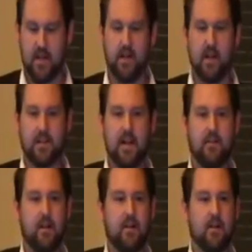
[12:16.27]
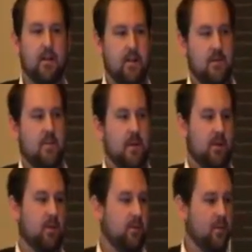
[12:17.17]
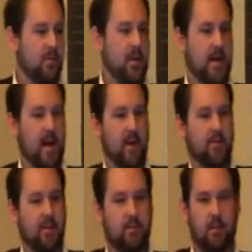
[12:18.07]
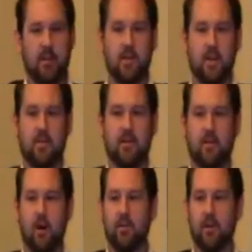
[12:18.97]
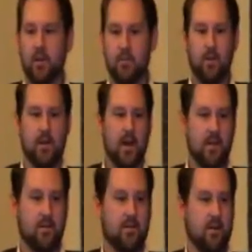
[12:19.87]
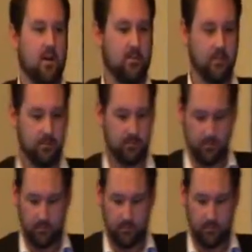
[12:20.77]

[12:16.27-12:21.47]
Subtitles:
technically savvy, maybe look for a PA or someone else that can be involved in the communication cycle.